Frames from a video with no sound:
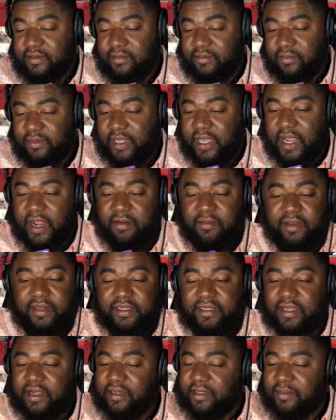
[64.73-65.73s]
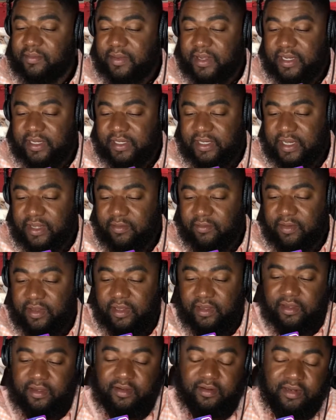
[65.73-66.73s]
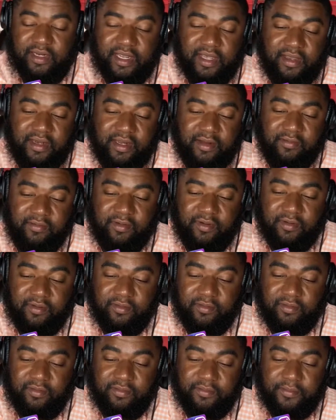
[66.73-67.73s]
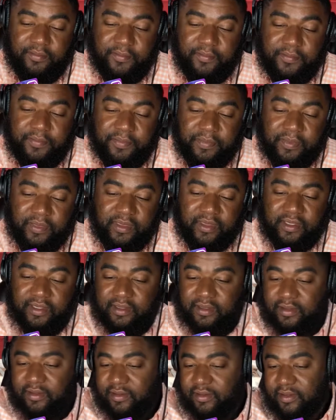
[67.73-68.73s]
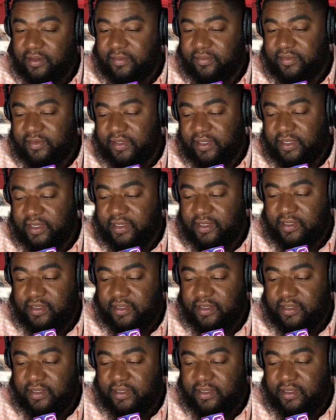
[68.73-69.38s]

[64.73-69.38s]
We already talked about that. We ain't gonna go down that road. You know what I'm saying?